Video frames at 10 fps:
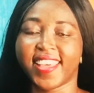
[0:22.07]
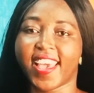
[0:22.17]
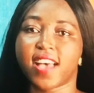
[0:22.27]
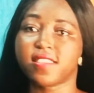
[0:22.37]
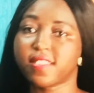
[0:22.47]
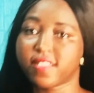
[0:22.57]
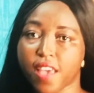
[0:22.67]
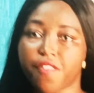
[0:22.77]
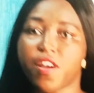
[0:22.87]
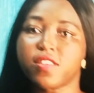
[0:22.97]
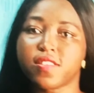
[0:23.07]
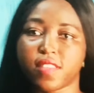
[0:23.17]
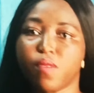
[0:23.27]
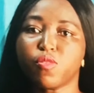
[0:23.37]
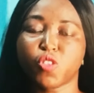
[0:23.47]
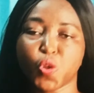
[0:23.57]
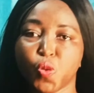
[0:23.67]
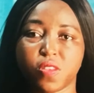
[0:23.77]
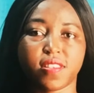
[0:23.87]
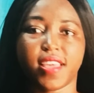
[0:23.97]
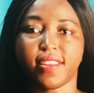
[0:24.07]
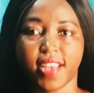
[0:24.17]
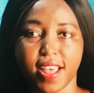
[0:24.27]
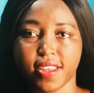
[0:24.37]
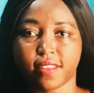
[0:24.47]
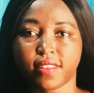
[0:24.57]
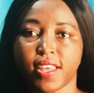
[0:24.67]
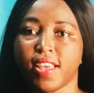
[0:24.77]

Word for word: There are several STEM schools in Ghana,